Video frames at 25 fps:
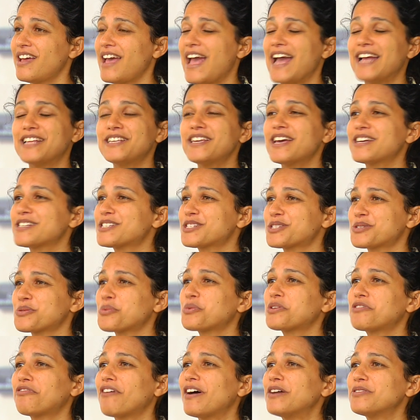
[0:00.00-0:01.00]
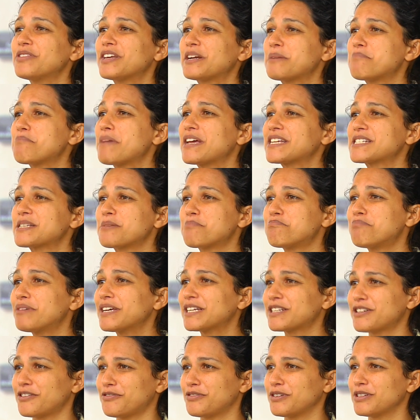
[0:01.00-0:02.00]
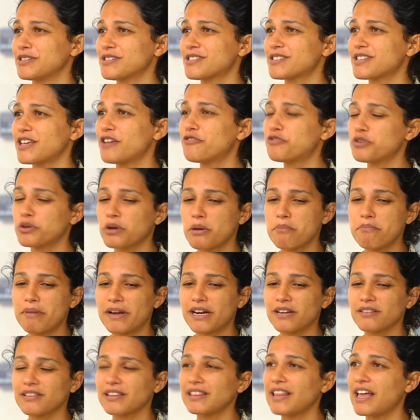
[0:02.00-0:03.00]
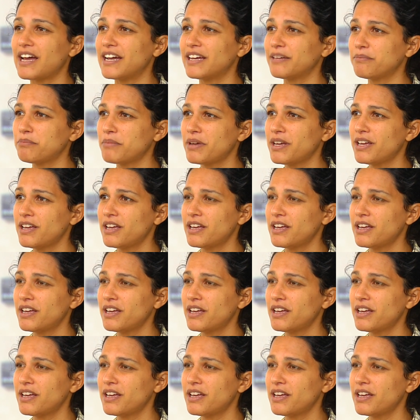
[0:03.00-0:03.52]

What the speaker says: And yes, we found that it makes a big difference. If you compare the lime